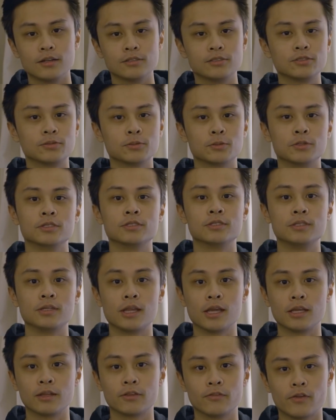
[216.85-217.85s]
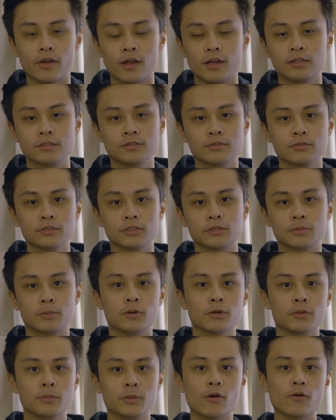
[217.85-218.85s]
I just wanted to thank the fans for
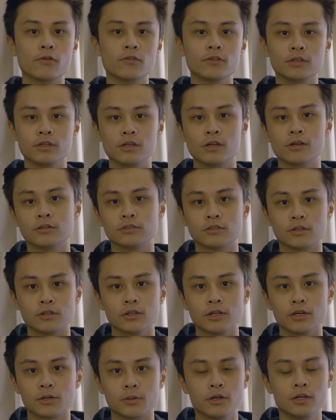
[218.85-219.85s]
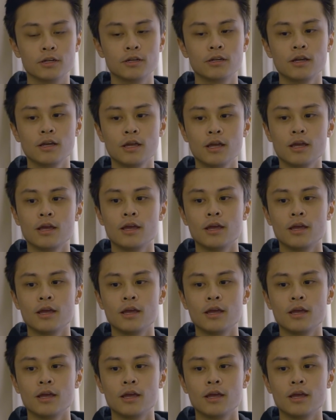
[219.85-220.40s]
supporting me over the years on Liquid.